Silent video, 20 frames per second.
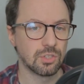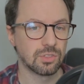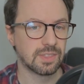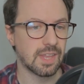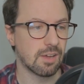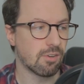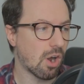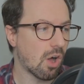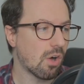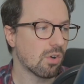
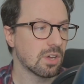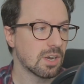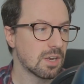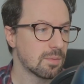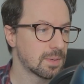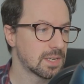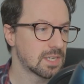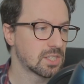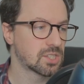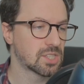there are going to
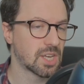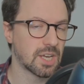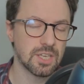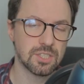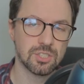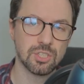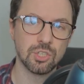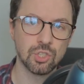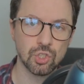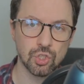be
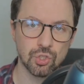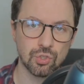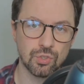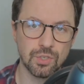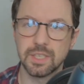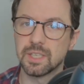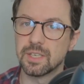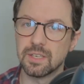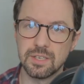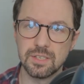certain
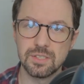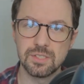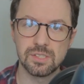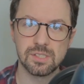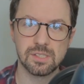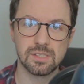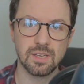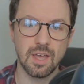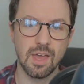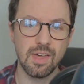
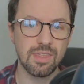triggers